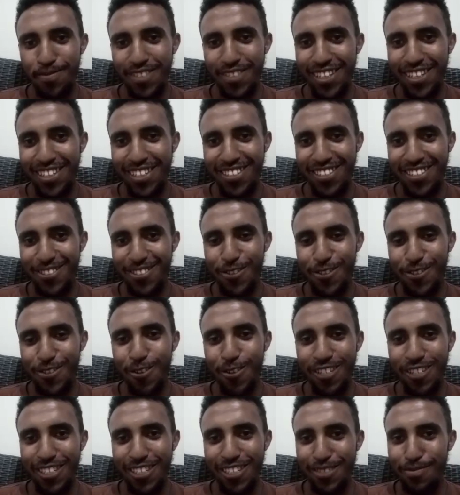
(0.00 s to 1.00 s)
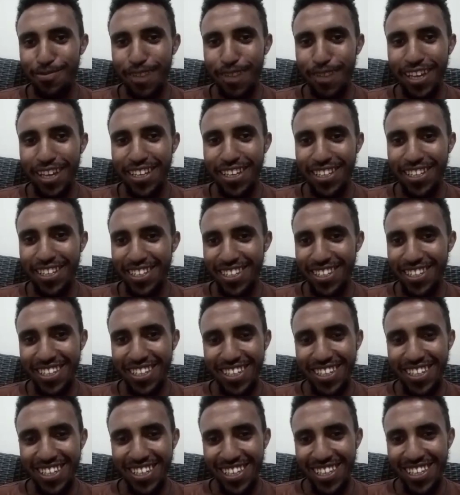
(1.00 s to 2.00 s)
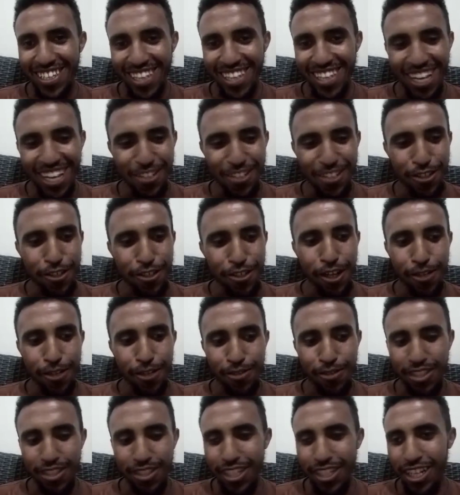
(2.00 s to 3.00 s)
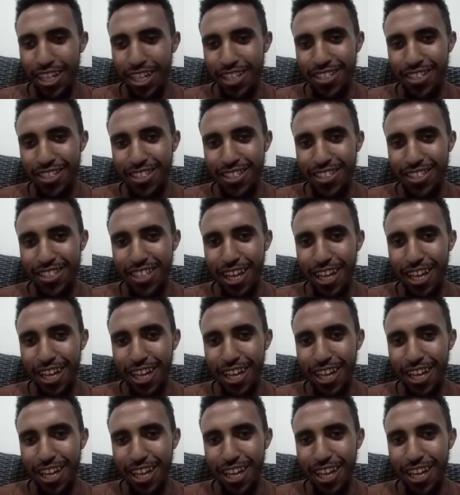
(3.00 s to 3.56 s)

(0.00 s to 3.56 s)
uh, throughout my undergraduate classes.